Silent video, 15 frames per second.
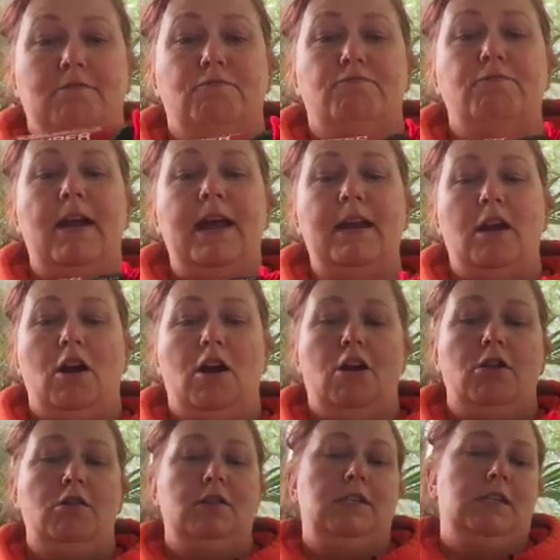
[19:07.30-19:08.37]
red
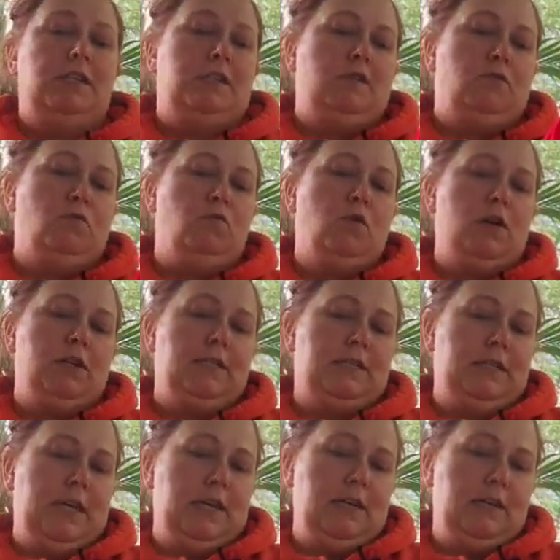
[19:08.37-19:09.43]
heart
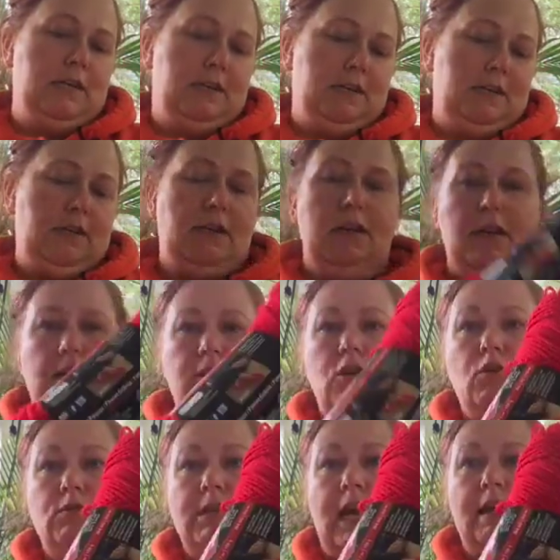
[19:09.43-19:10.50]
worsted,
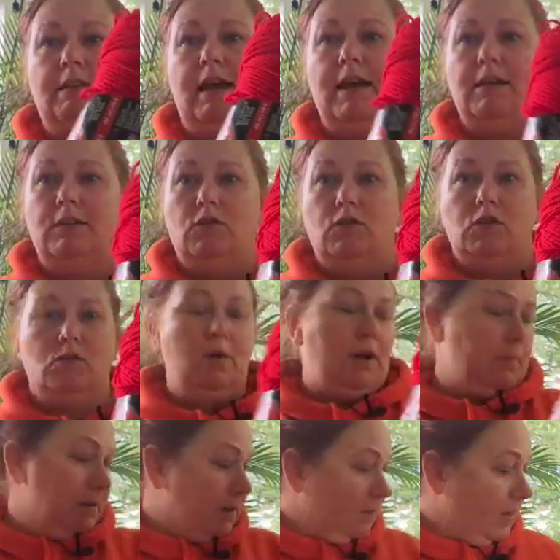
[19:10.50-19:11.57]
no dye lot, so there's quite
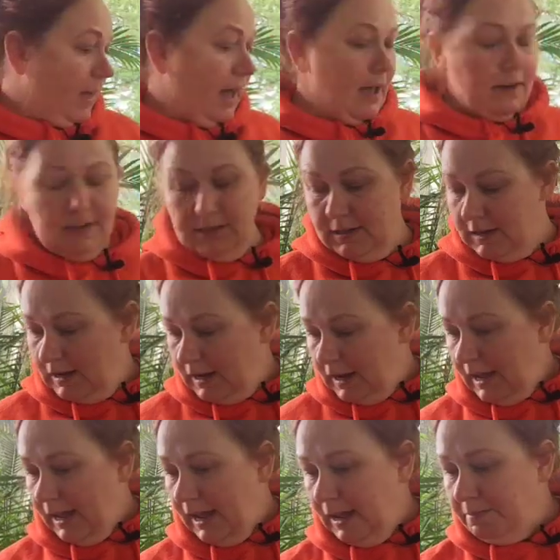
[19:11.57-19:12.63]
a bit of that.
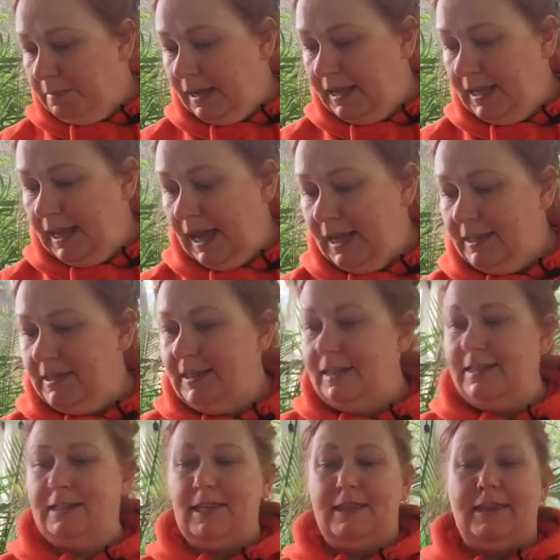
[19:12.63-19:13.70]
And my guess
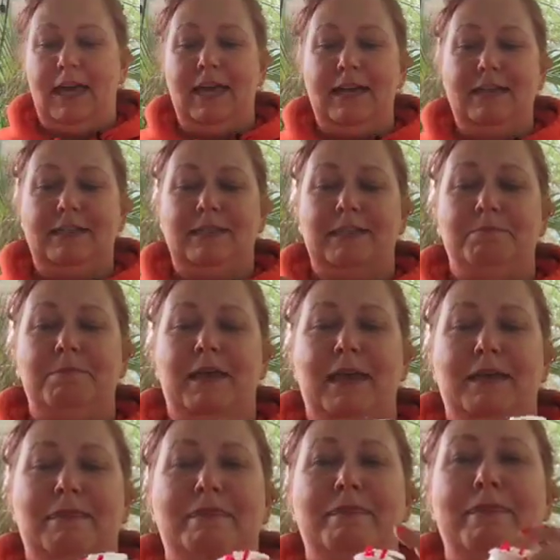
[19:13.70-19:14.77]
is that is to
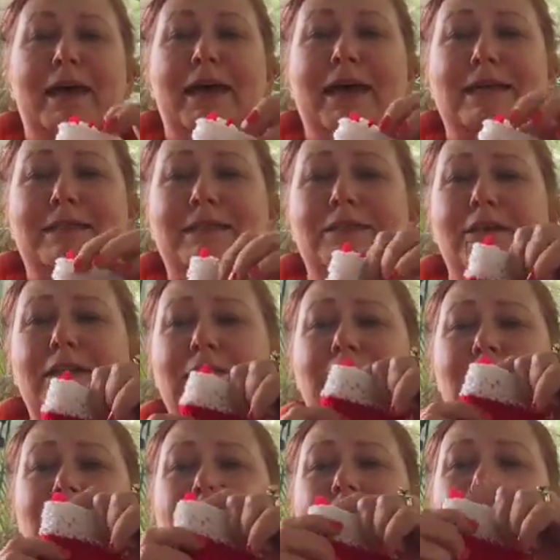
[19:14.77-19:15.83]
make this. Look at
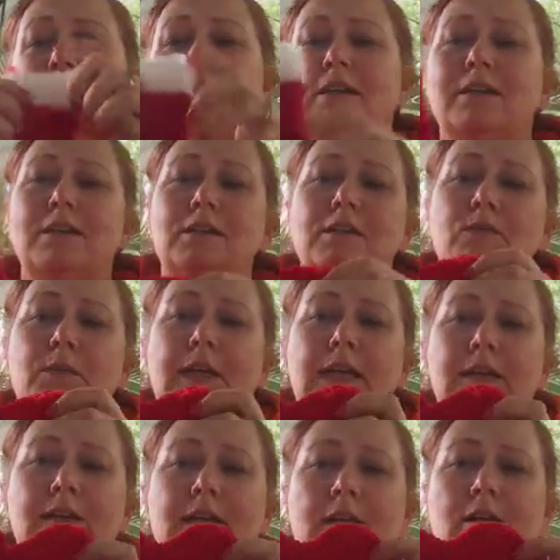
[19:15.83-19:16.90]
this
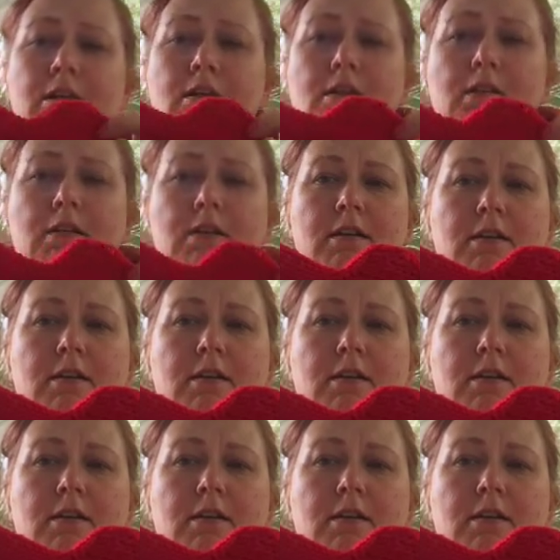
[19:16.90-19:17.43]
sweet little,